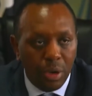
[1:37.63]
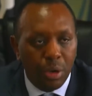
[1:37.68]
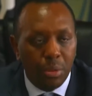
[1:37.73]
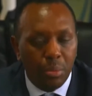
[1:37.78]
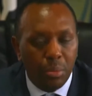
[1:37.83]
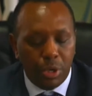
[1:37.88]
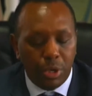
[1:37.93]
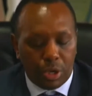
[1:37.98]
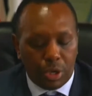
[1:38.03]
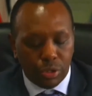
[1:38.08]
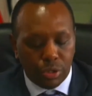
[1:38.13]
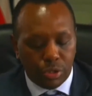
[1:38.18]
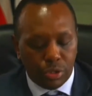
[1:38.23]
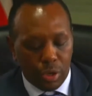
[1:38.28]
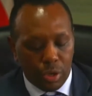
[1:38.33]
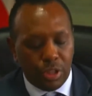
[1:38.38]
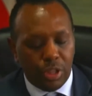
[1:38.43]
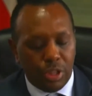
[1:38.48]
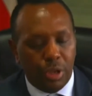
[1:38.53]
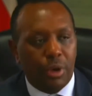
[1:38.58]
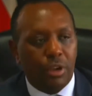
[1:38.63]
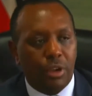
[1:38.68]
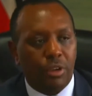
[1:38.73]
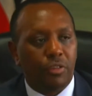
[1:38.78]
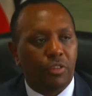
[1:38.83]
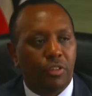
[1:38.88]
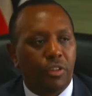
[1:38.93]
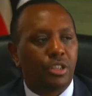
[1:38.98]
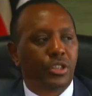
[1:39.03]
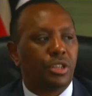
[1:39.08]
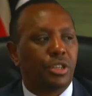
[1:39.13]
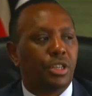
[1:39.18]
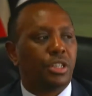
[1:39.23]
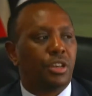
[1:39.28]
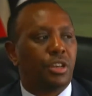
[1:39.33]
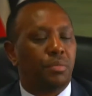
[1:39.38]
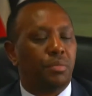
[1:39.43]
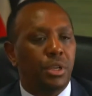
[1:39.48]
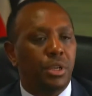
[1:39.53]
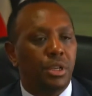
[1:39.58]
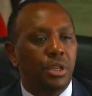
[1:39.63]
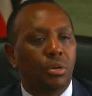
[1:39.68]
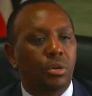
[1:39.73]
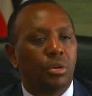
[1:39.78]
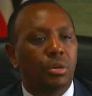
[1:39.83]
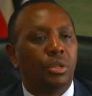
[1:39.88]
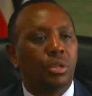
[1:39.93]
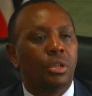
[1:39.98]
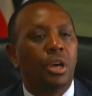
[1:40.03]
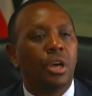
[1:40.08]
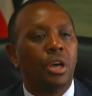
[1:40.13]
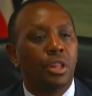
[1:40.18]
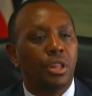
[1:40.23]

because all the manufacturers have been called,